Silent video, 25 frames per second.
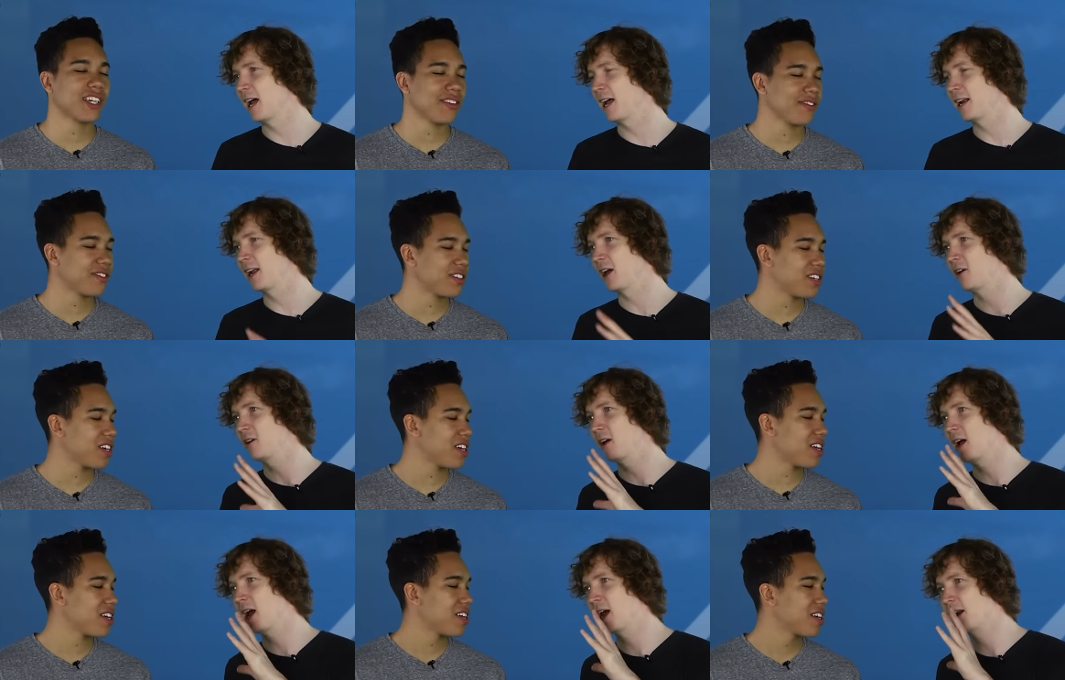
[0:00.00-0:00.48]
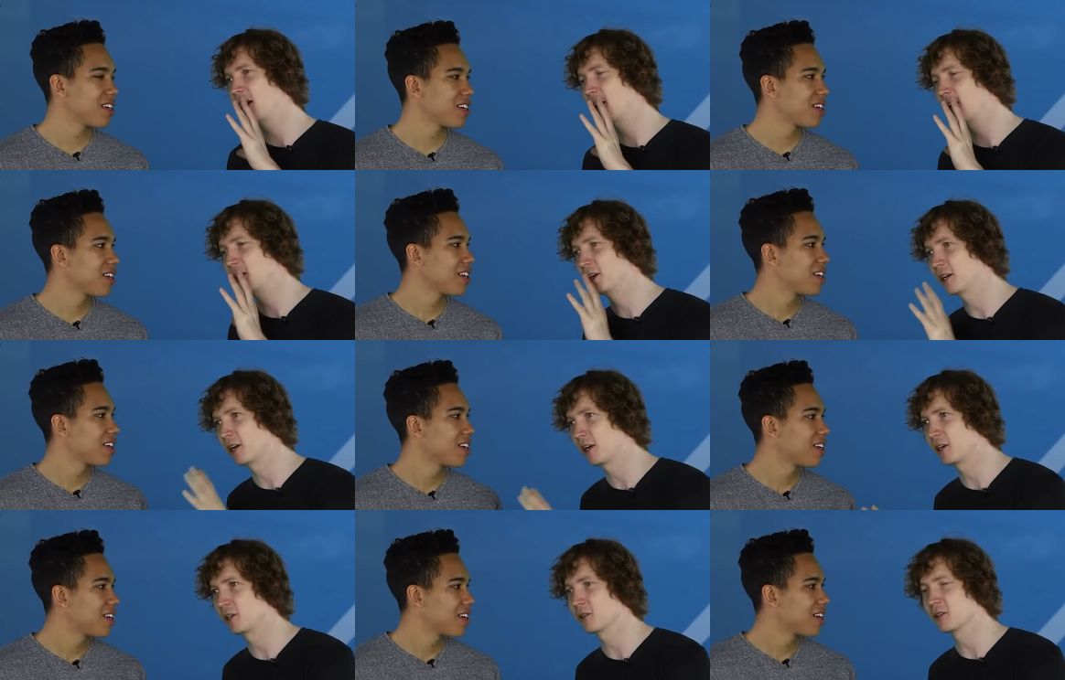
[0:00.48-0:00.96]
Speaker 1: I know, I know,
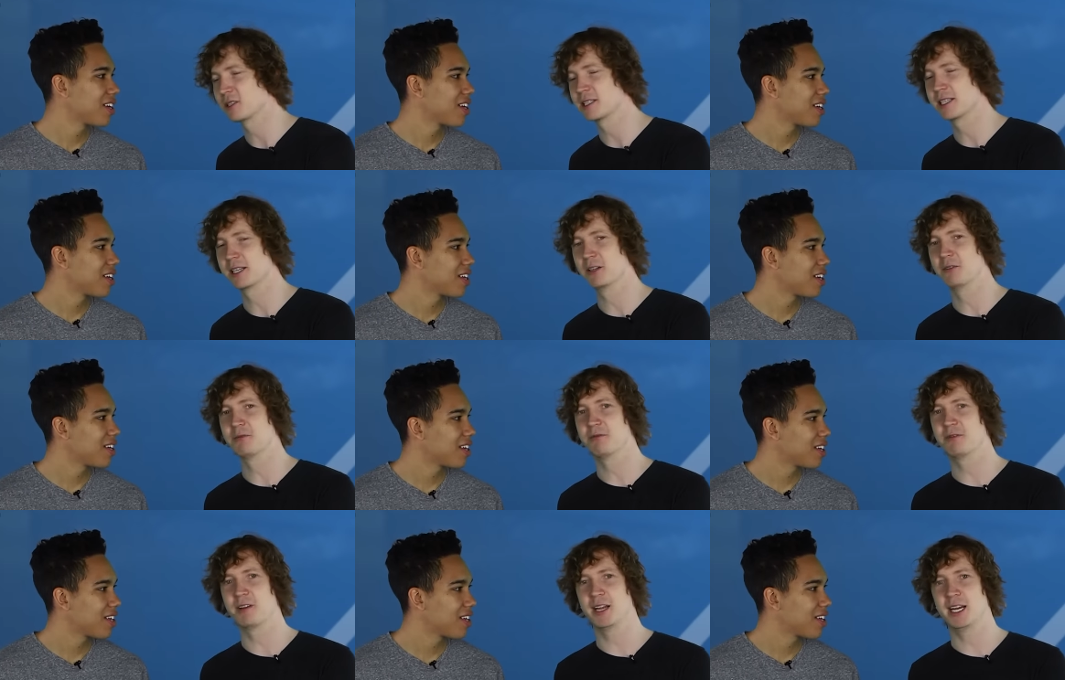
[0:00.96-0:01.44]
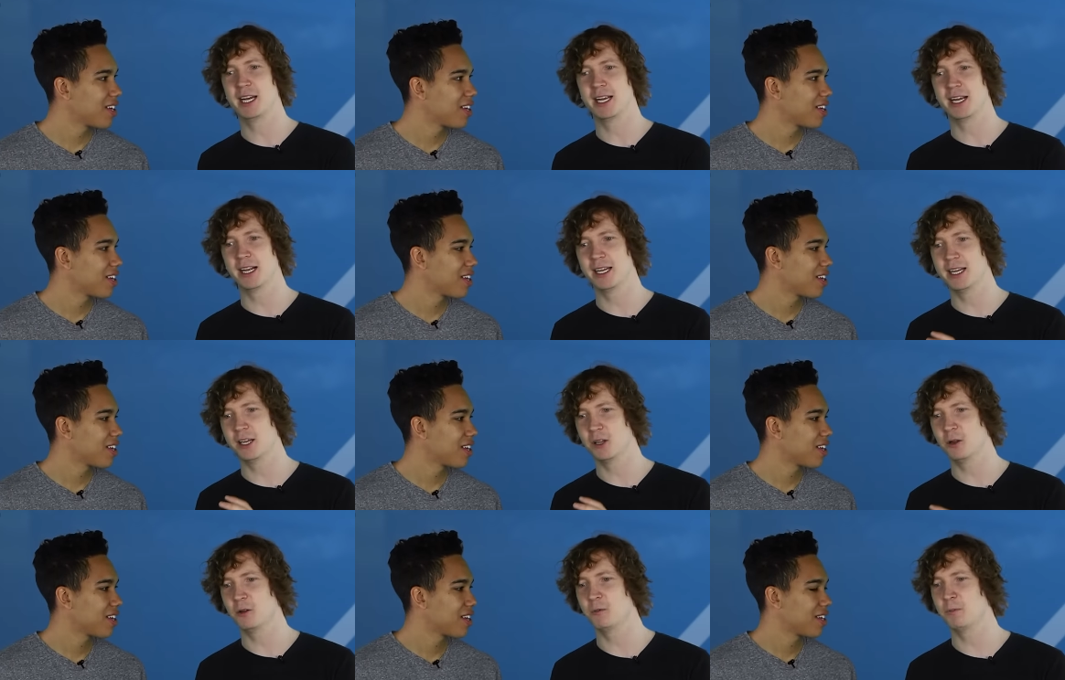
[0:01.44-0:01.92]
you know, you're still feeling
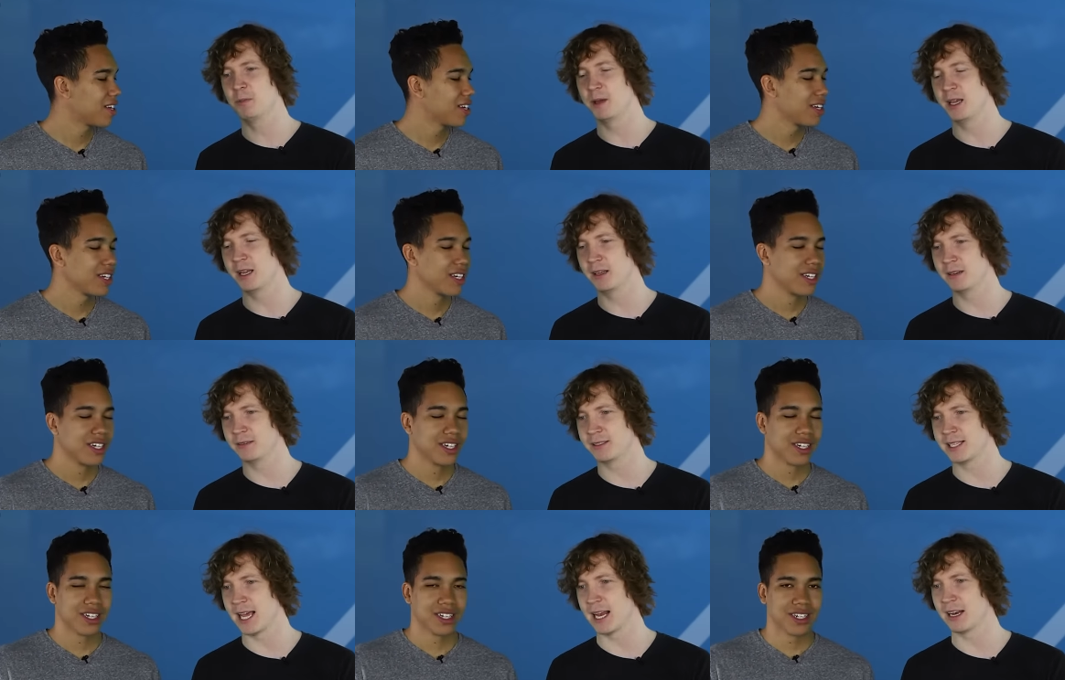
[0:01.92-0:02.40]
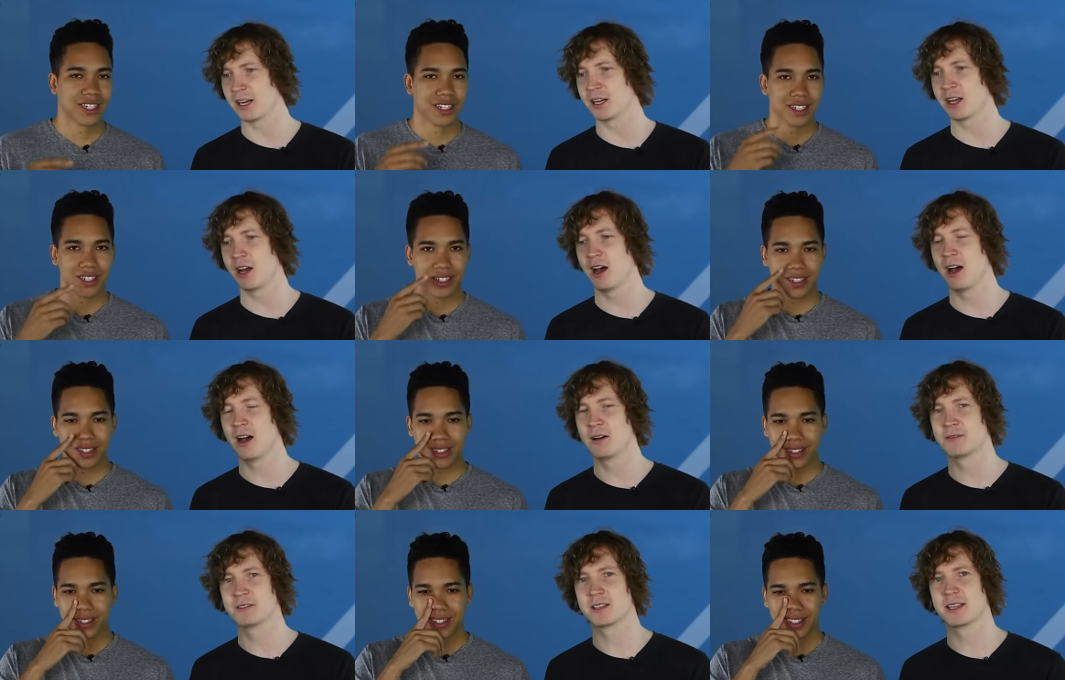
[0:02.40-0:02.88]
a little bit
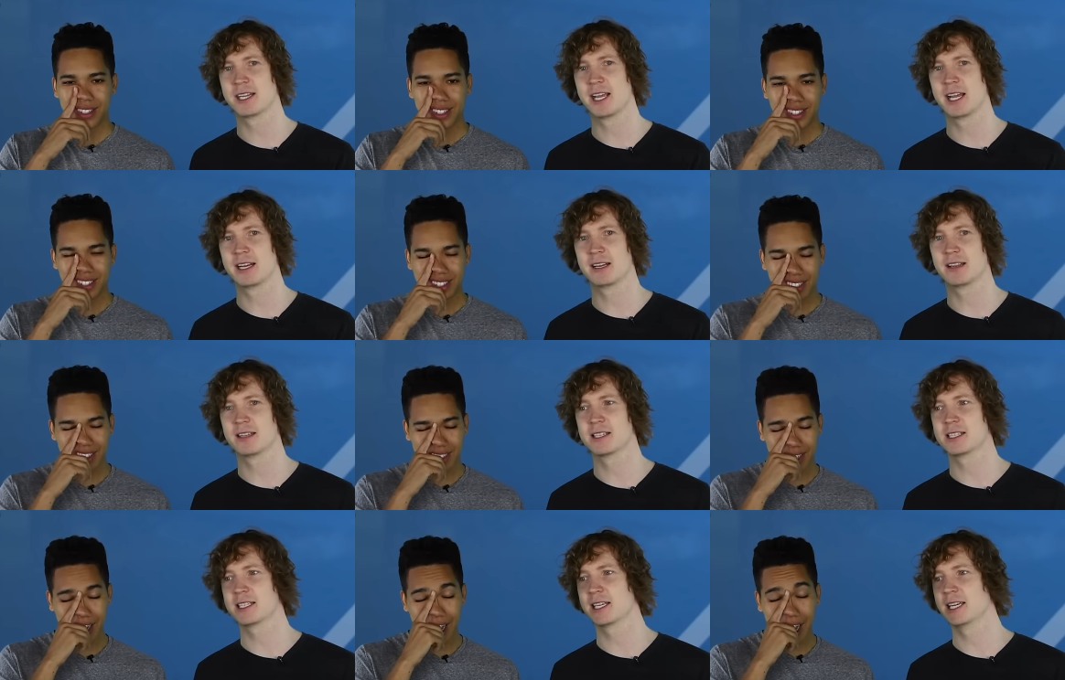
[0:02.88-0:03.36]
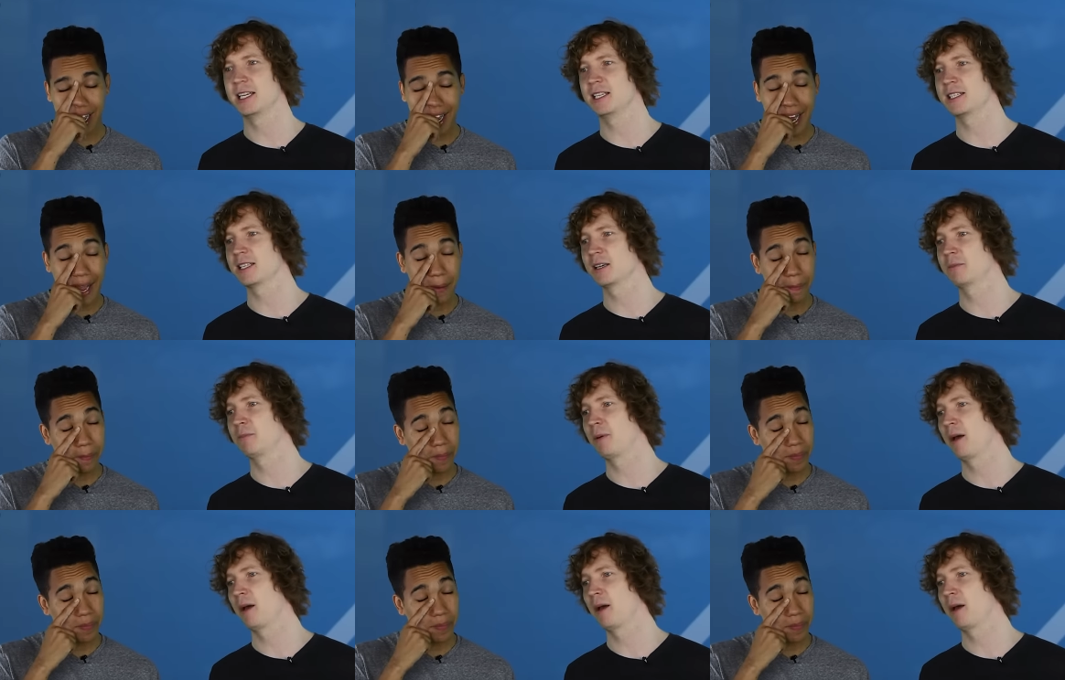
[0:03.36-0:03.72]
delicate after the end of the season,